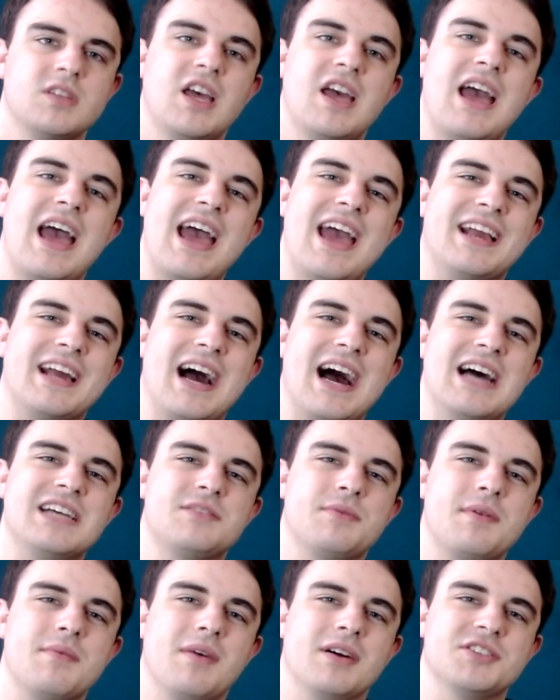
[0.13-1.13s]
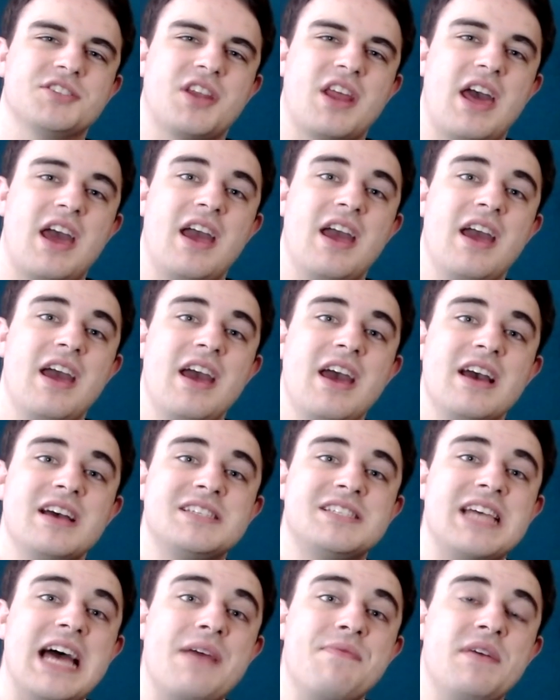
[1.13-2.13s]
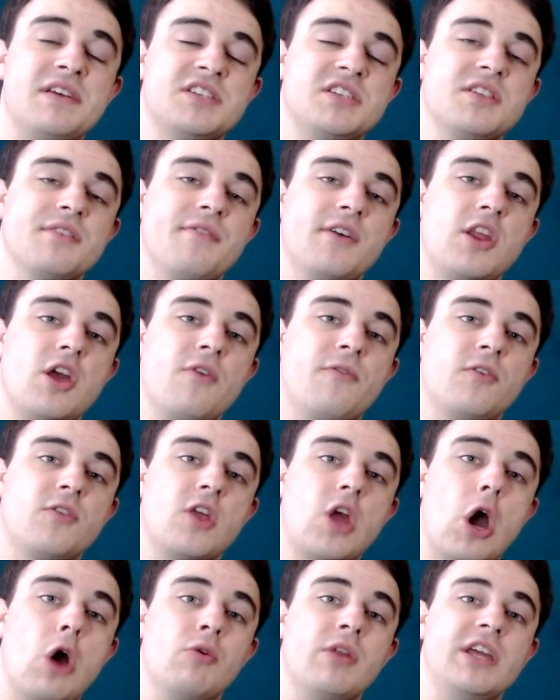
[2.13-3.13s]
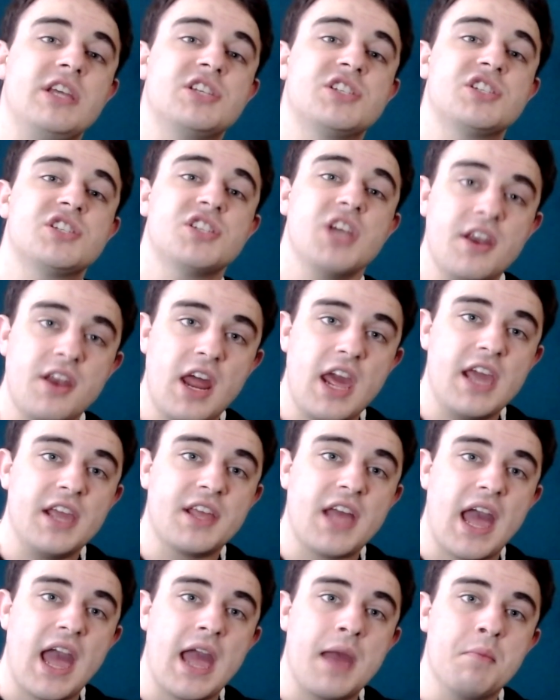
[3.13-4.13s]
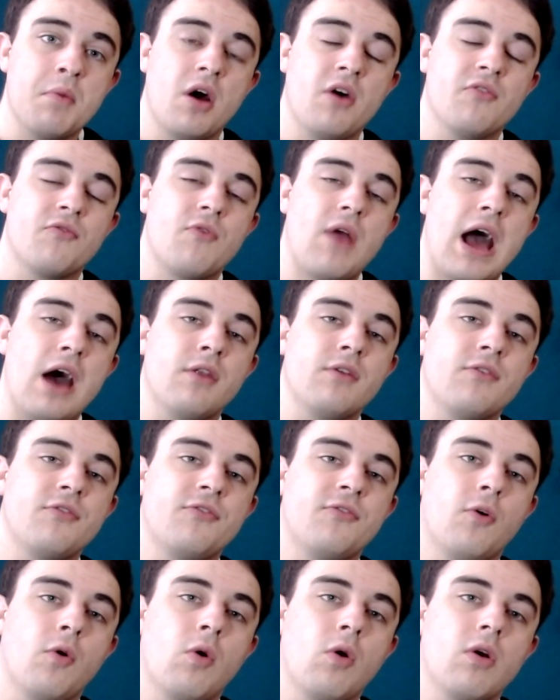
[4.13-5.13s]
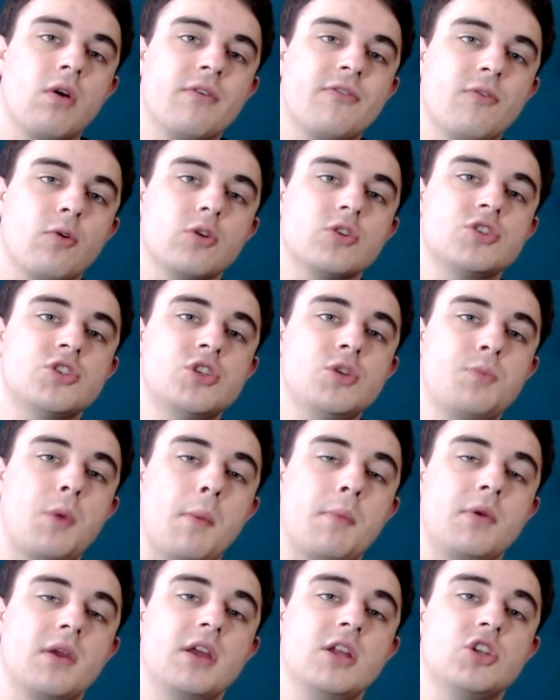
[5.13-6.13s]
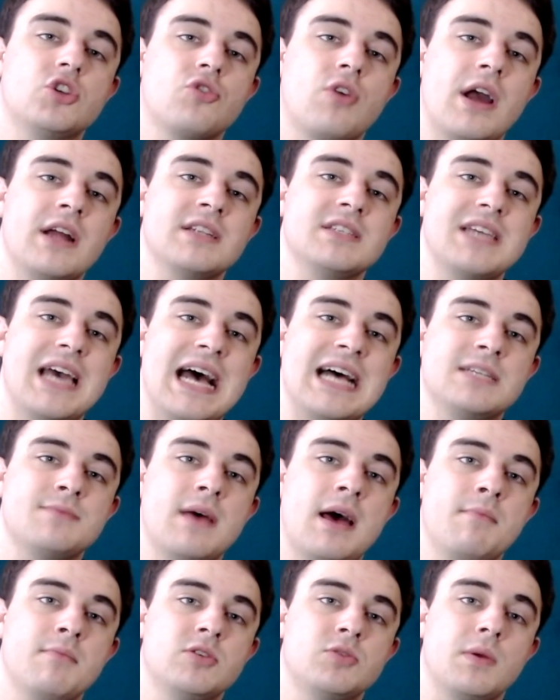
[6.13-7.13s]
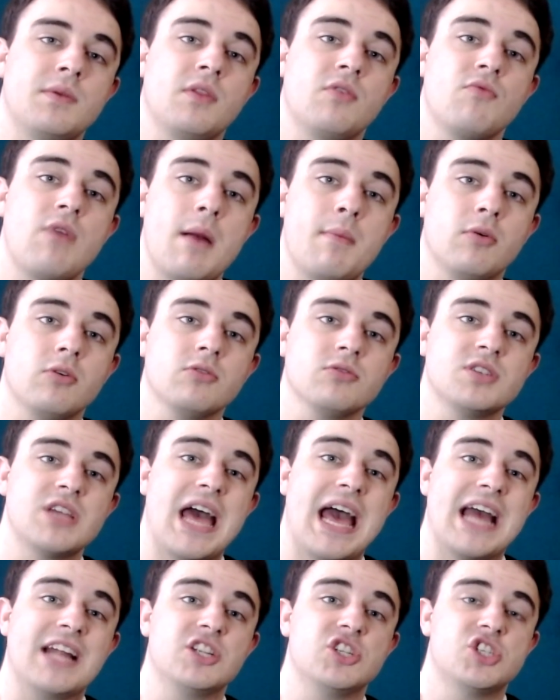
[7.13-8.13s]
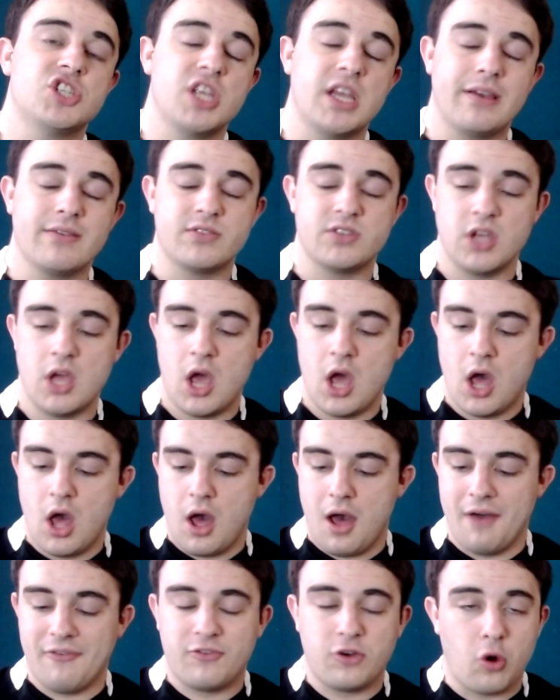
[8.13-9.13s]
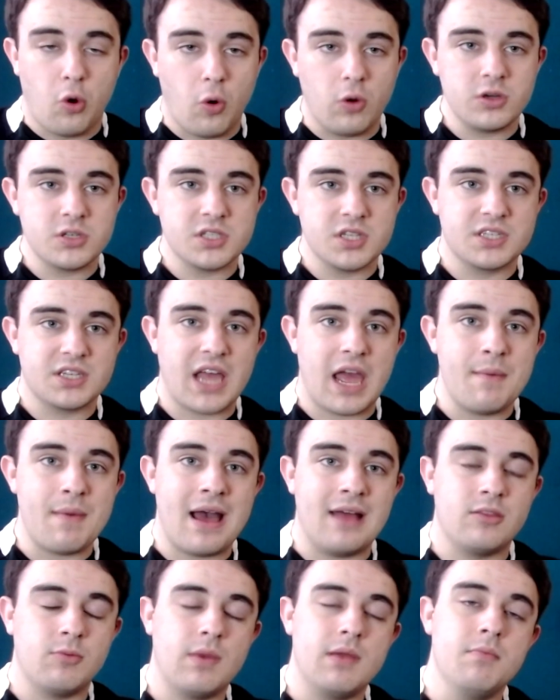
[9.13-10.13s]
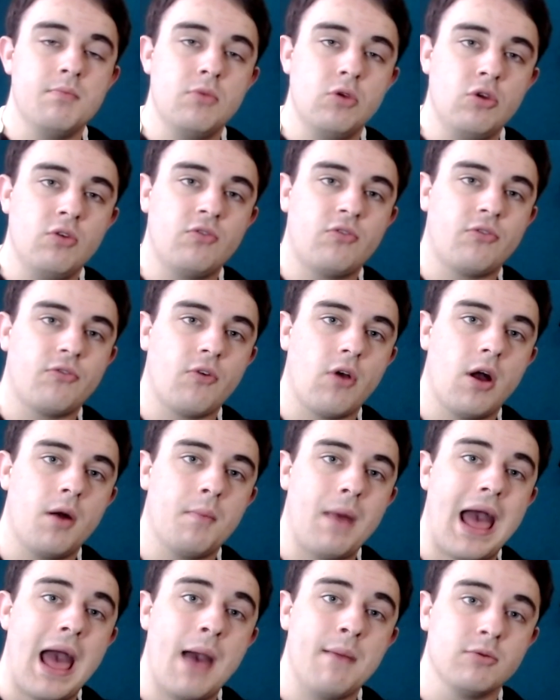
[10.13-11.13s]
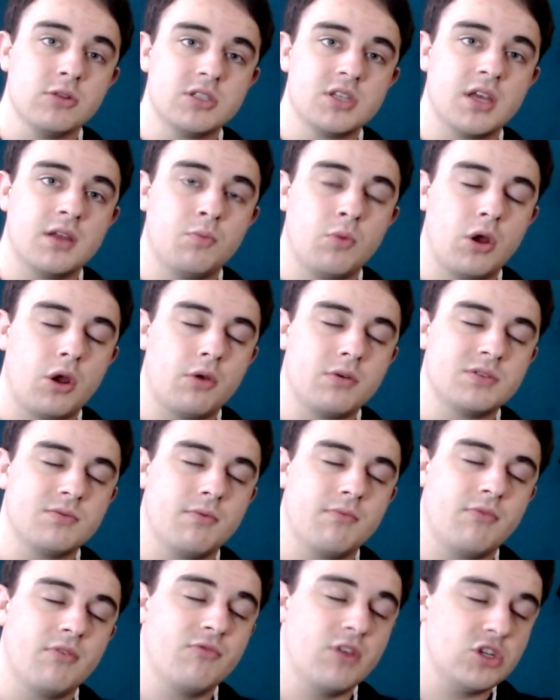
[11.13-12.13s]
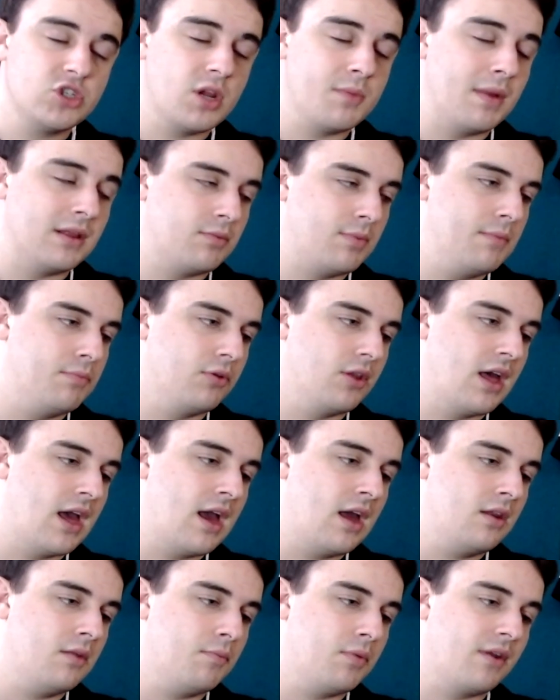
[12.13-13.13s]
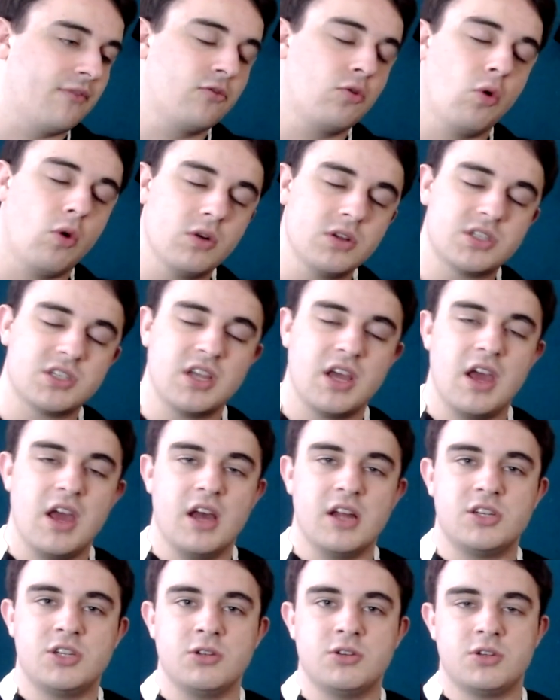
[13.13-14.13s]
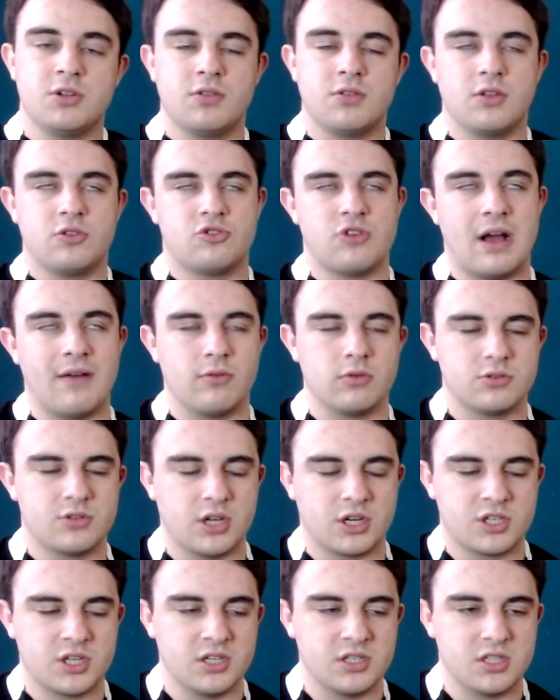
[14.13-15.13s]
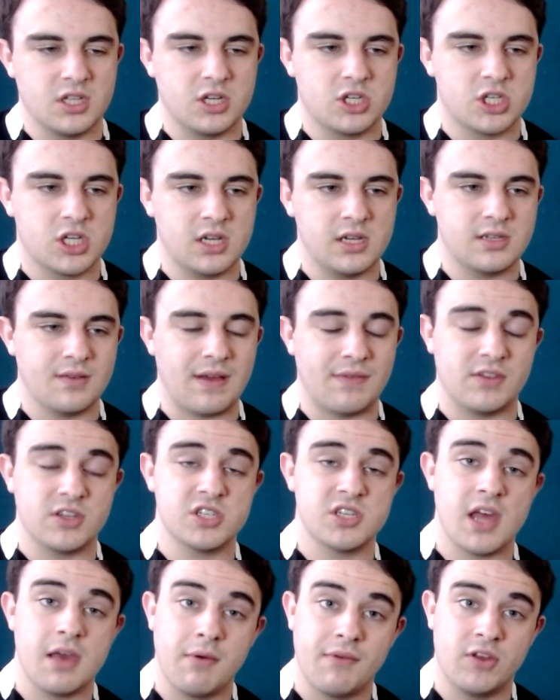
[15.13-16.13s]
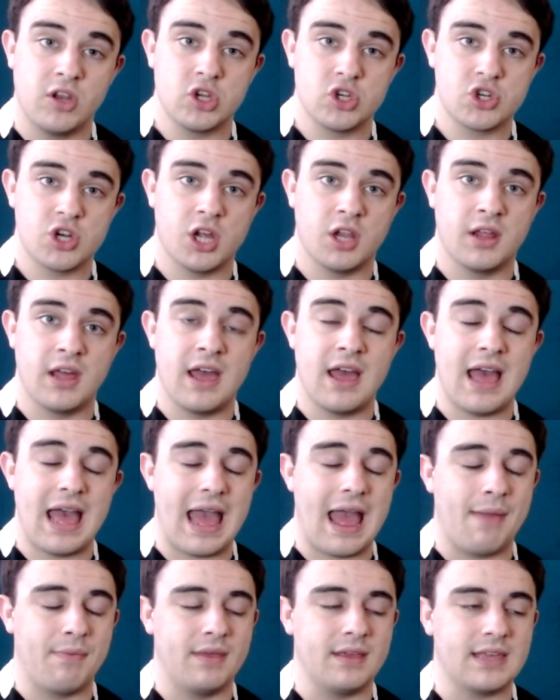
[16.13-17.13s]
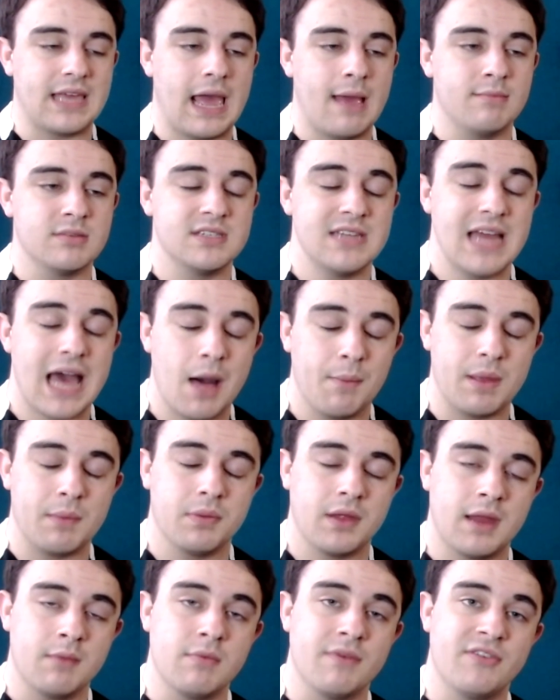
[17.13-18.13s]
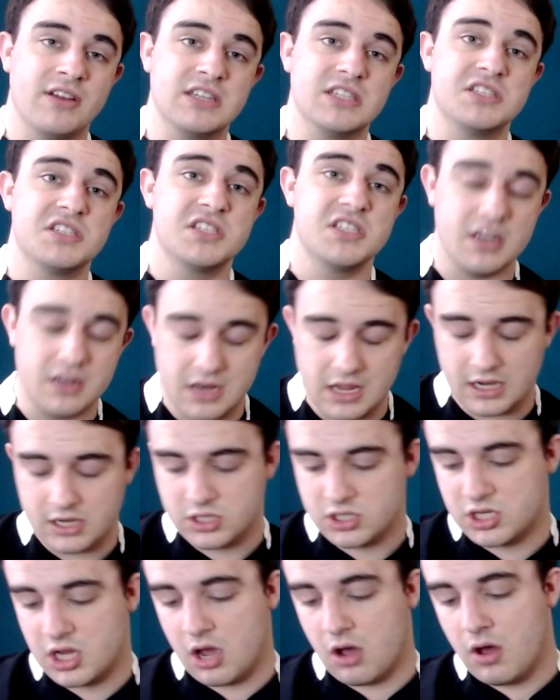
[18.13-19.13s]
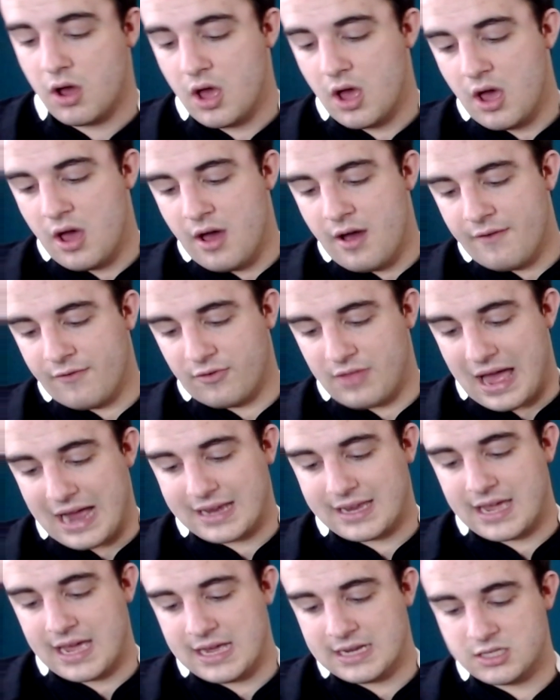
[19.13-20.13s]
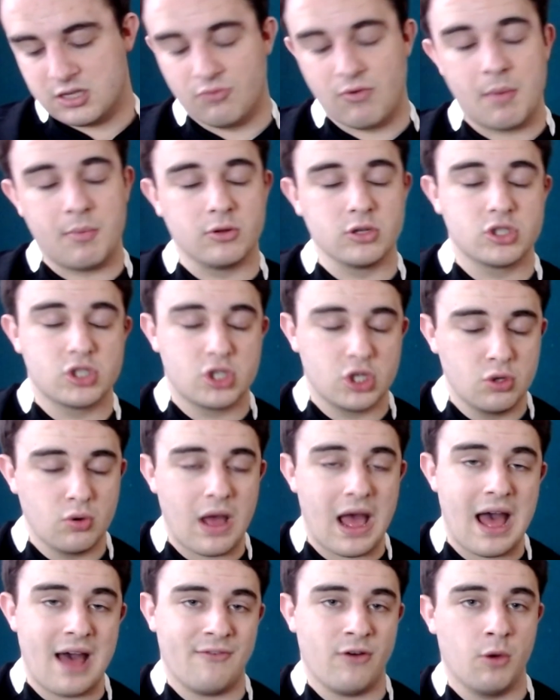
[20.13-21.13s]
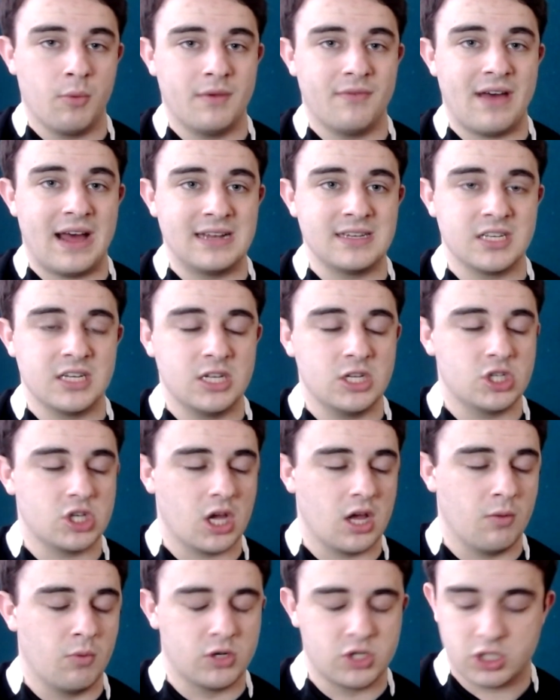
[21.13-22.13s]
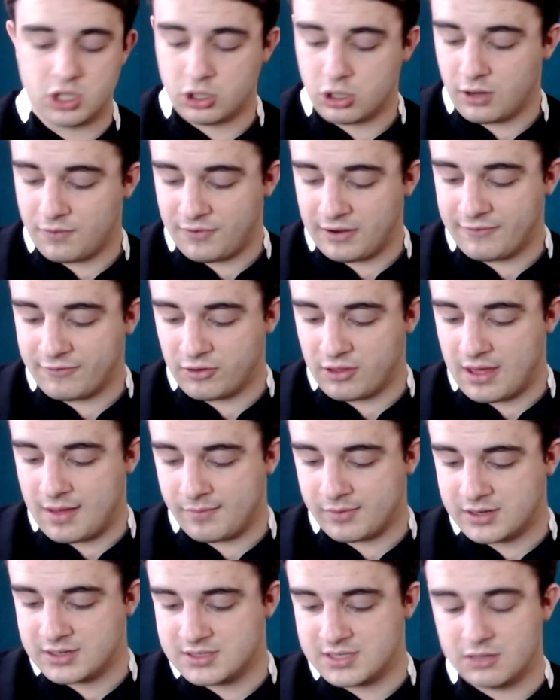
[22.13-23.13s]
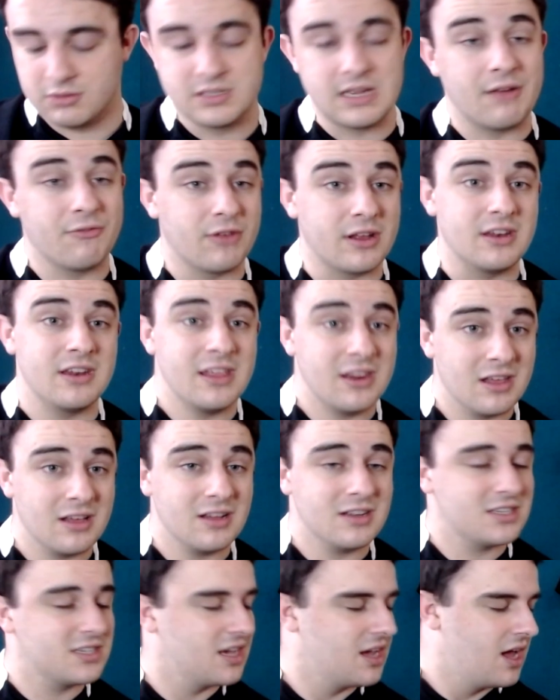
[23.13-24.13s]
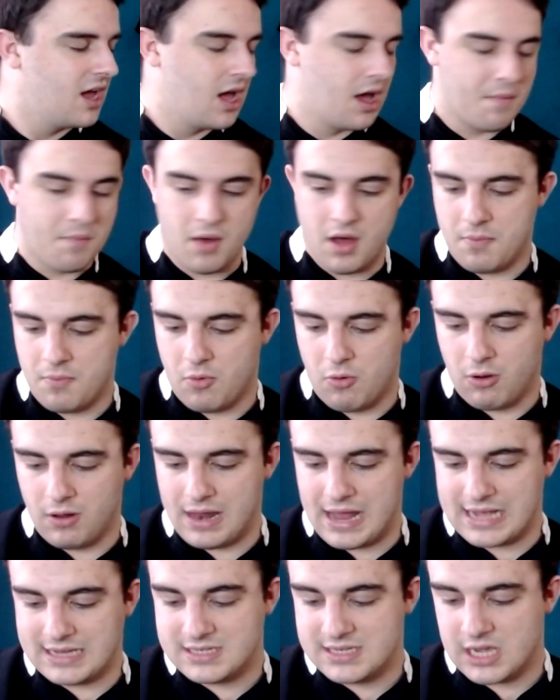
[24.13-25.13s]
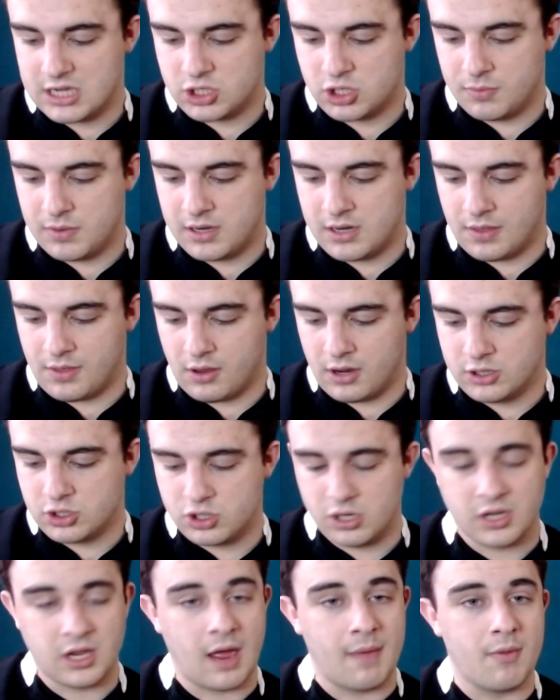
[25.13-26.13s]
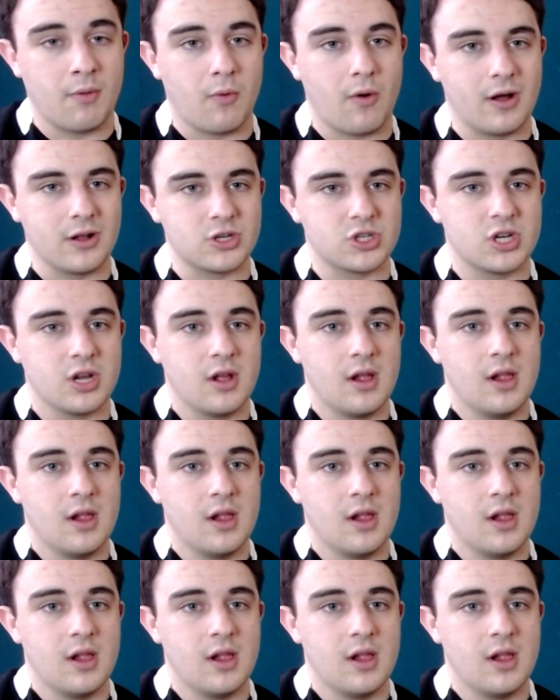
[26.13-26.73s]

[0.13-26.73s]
Hey guys, I'm Mal today. This is the video for the only Sunday game of round 4 for Super Rugby Trans-Tasman between the Rebels and Chiefs. Of course, this game had to be moved from Hamilton, where it was originally meant to be played, but of course, due to the travel restrictions, the Chiefs have had to stay within Australia, and the game's now be playing within Sydney. So, for that case, the Rebels do have home advantage, which is a good thing for them, because they'll definitely need it. But more or less, yeah, it should be another interesting game to watch.